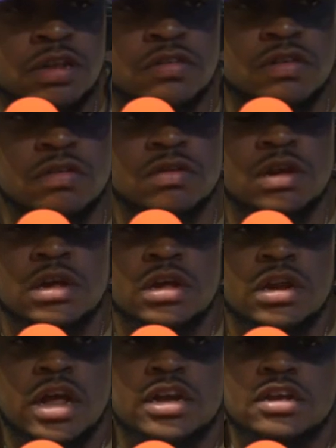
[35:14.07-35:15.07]
And so,
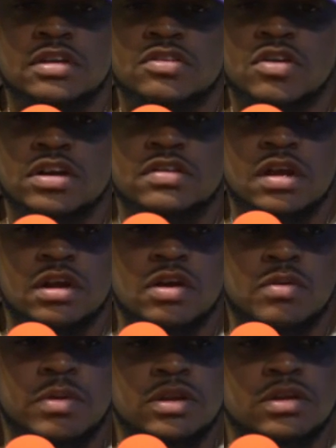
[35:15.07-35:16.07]
like, it's crazy. I
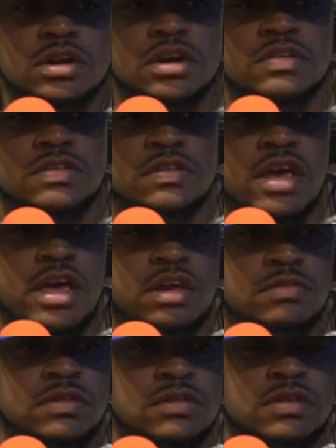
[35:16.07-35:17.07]
go to my little cousin's
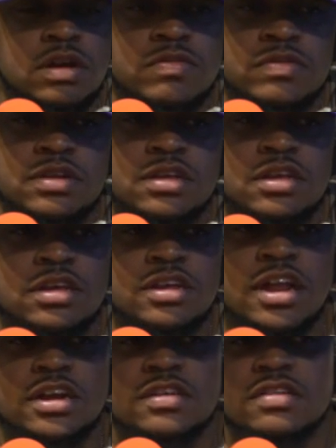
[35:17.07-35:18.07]
games and stuff, and,
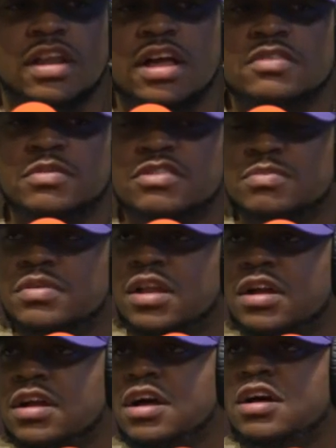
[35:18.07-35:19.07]
like, his classmates would be
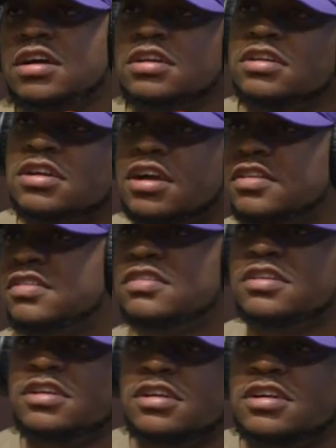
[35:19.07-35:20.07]
like, oh, your cousin's
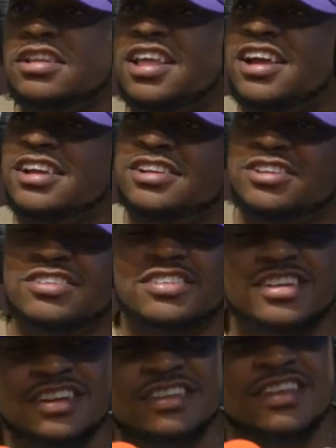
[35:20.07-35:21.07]
here. Like, you know what I'm
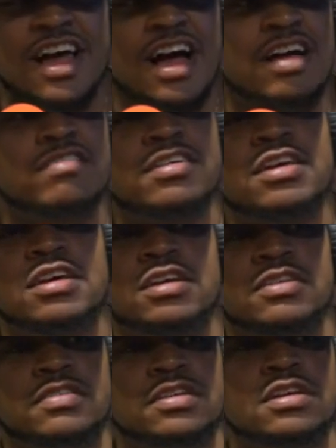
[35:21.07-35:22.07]
saying? That's live.
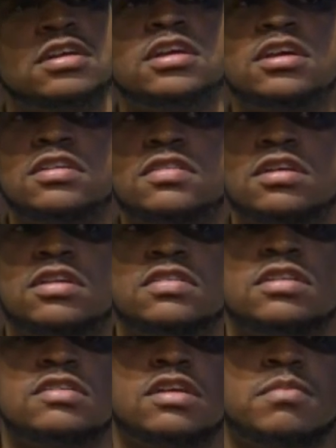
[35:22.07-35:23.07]
You know what I'm saying? Kids
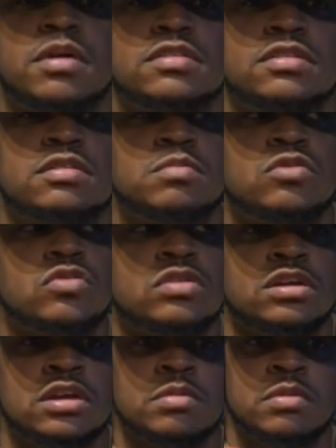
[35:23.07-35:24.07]
can jam out to your
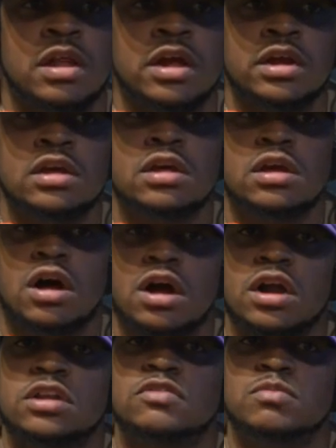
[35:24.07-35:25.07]
music, and they'd be like, all
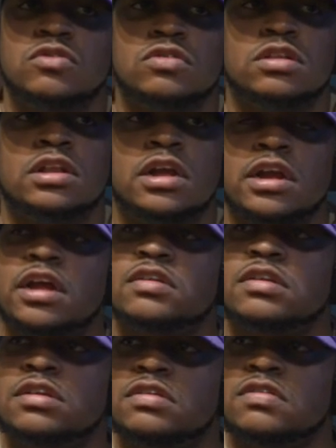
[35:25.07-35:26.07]
right, it's music that they can
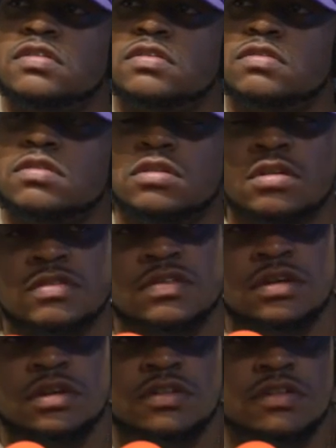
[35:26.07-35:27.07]
actually listen to. You know
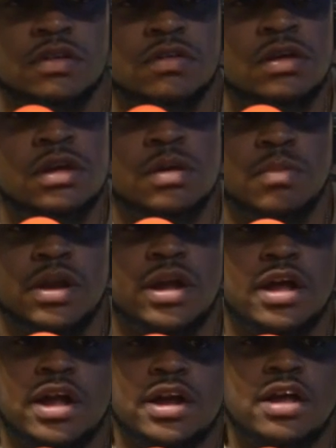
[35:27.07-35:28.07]
what I'm saying? So, but
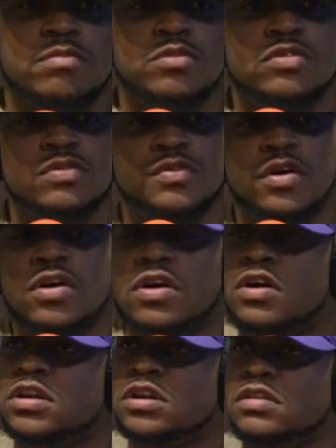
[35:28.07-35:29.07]
I got music for all
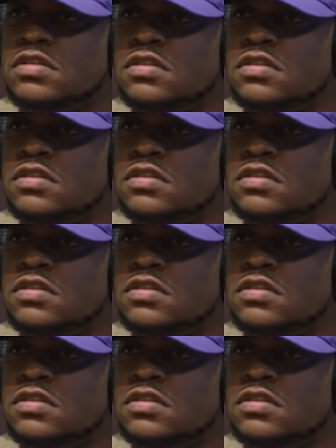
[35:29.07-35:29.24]
audiences.